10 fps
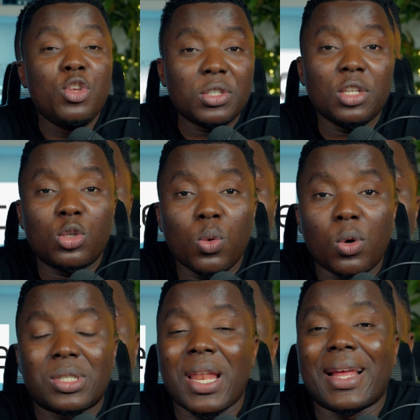Using
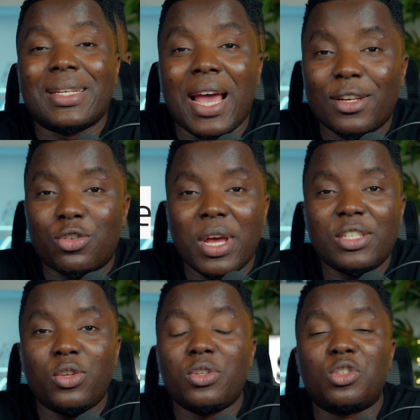tools like
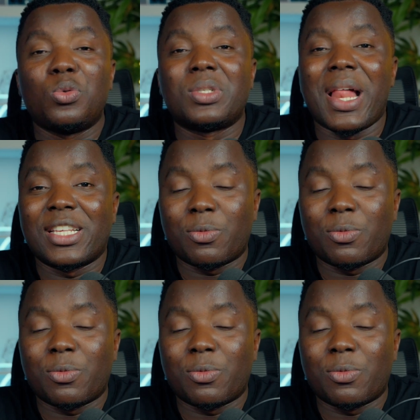Dynatrace, using tools like